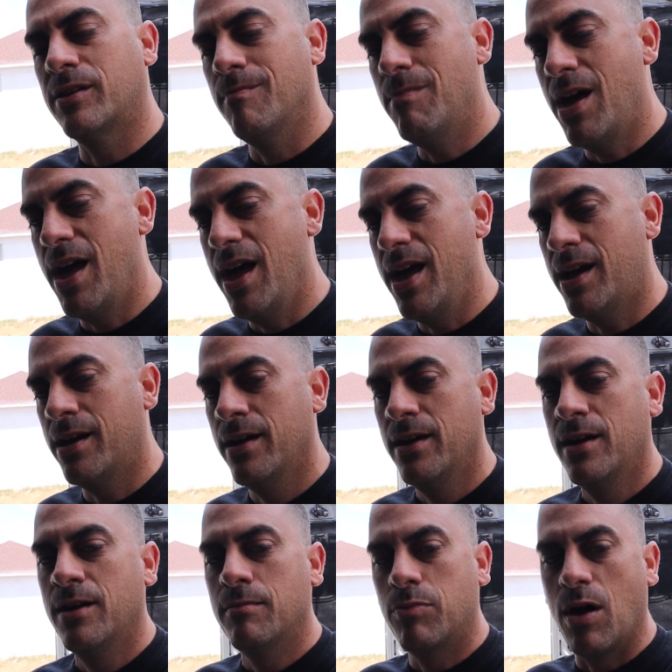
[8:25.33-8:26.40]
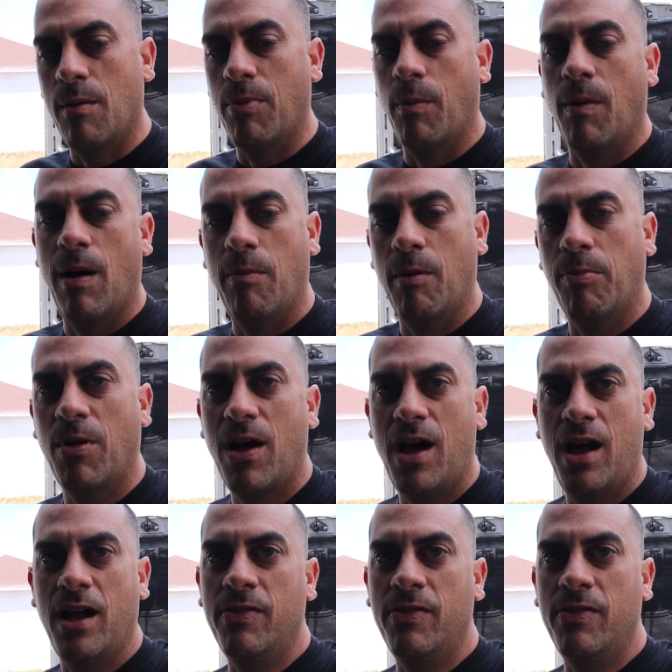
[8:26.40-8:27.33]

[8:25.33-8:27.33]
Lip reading: to make, blah, blah, blah, blah, blah.